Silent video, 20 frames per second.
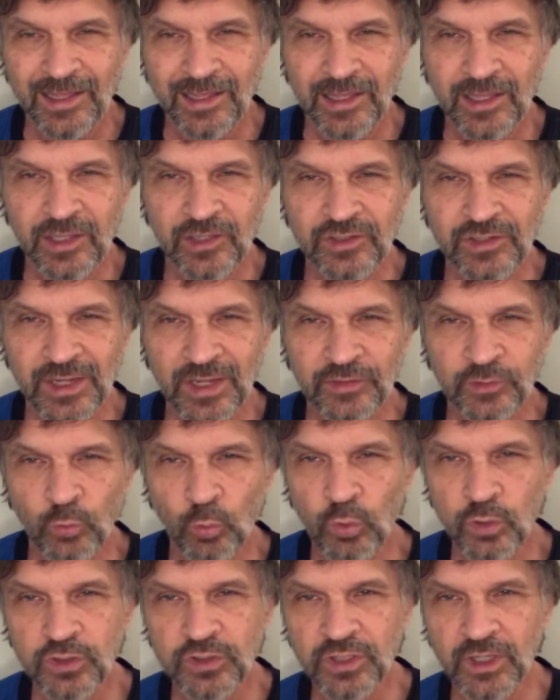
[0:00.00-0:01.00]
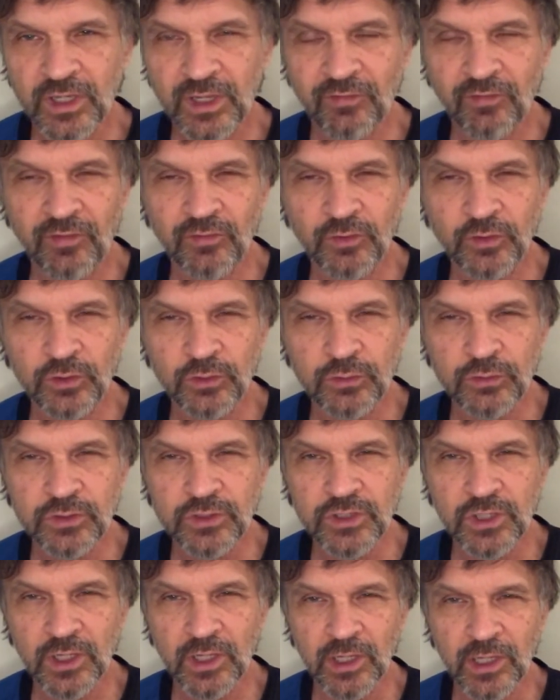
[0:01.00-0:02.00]
it's not the worst thing I've ever
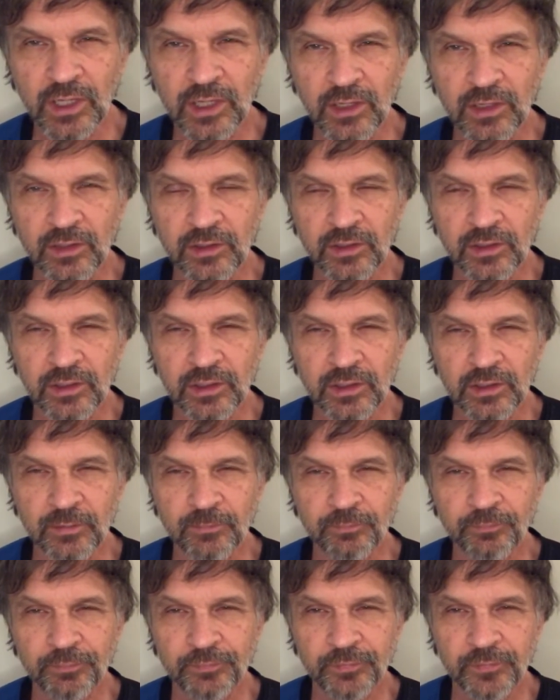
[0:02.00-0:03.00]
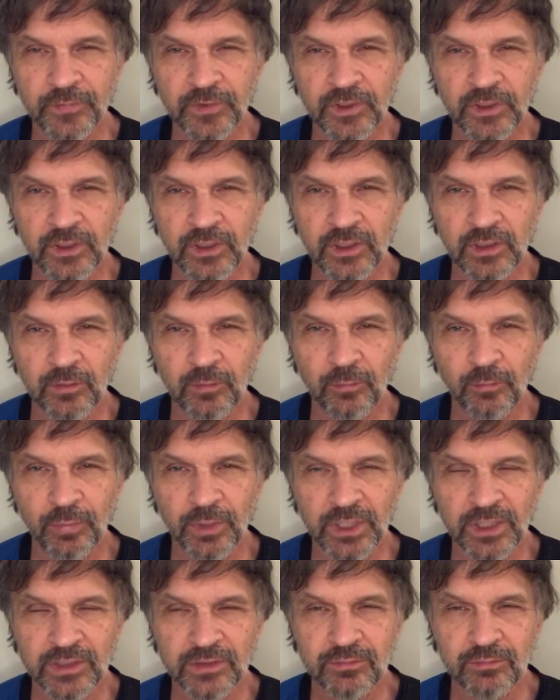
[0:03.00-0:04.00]
used, and
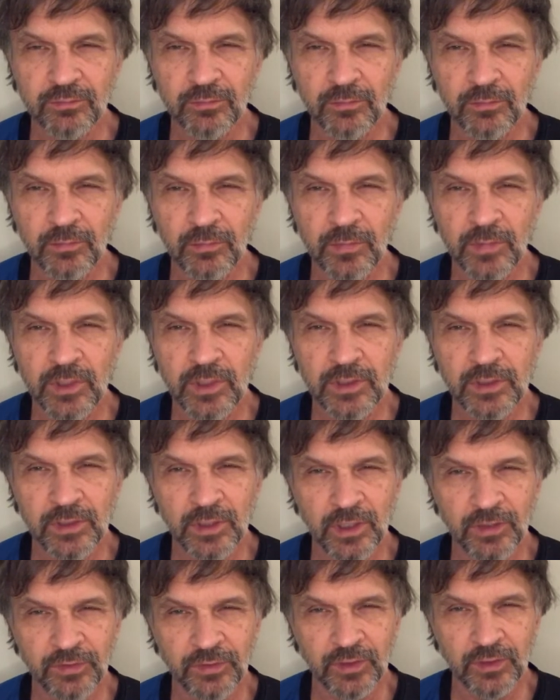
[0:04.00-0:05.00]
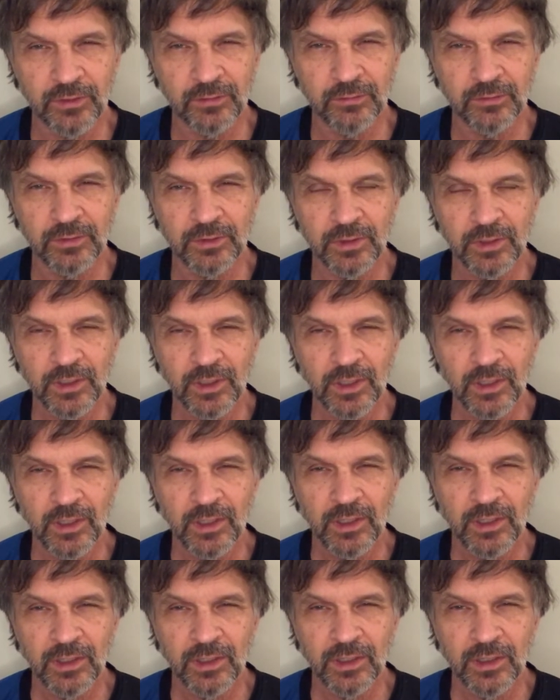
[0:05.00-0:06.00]
but nothing
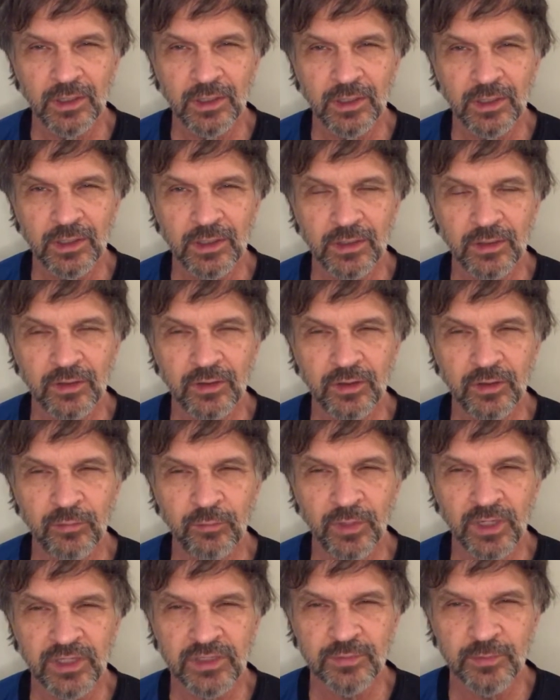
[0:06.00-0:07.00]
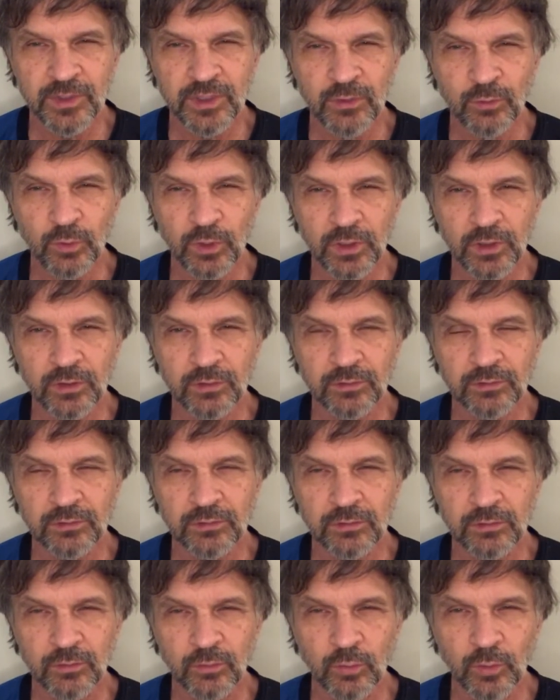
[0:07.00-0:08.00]
that makes me want to
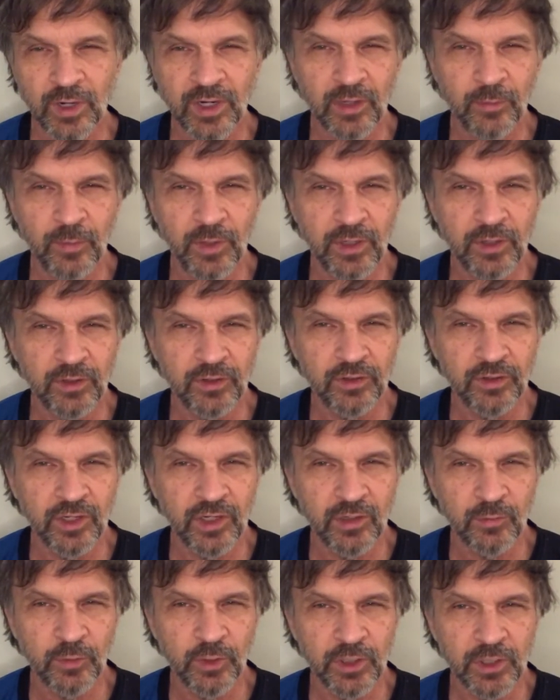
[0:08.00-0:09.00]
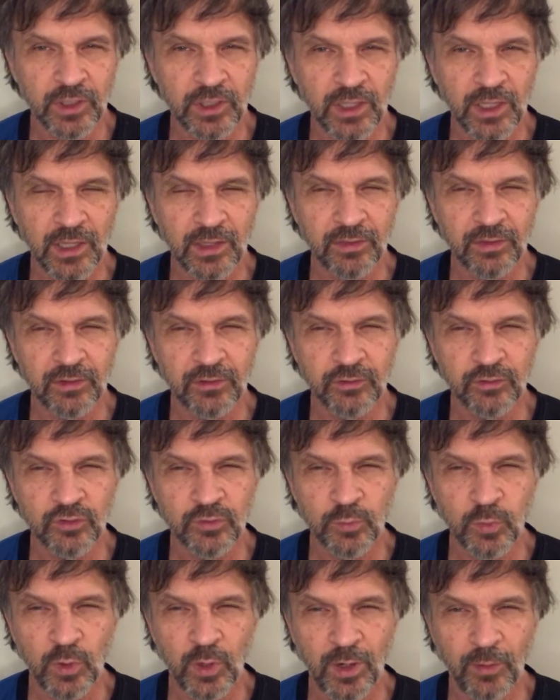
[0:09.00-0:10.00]
recommend it to anybody. I think there's
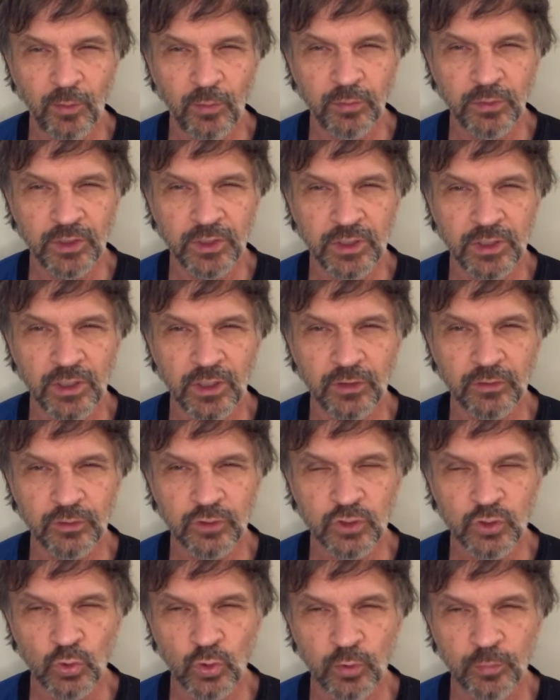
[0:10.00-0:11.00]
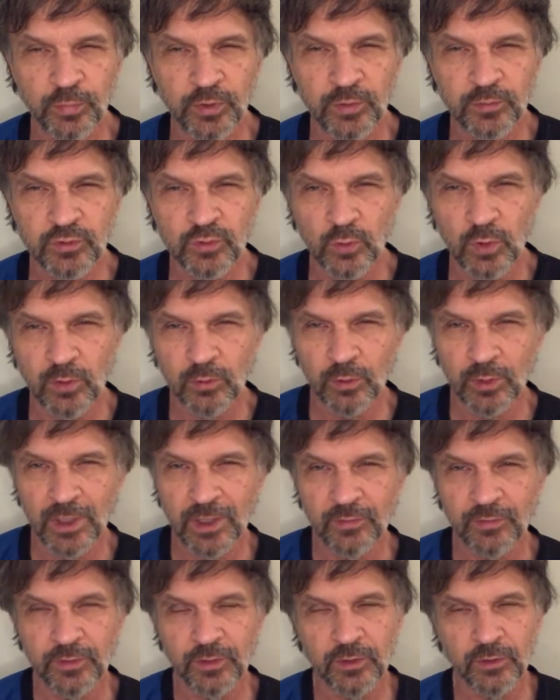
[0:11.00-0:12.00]
probably other short pips rubber
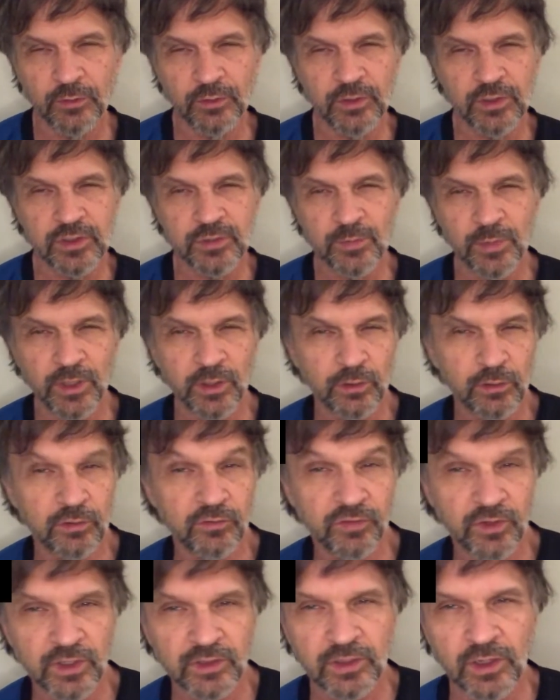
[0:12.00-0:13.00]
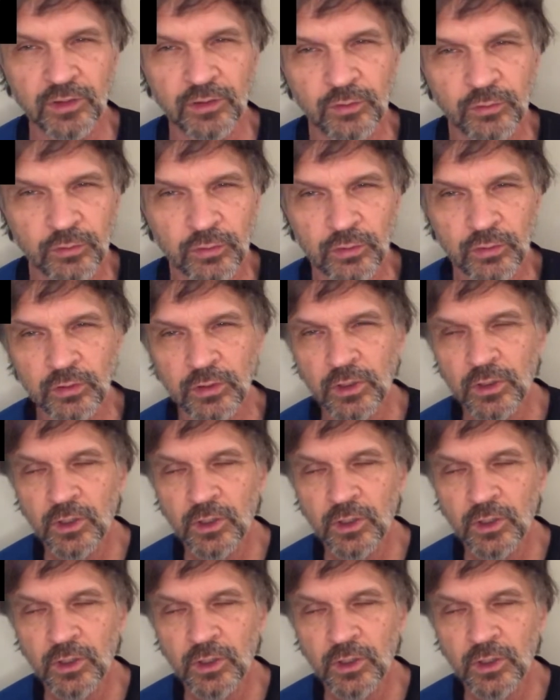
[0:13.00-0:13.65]
out there that's better. In fact, I know there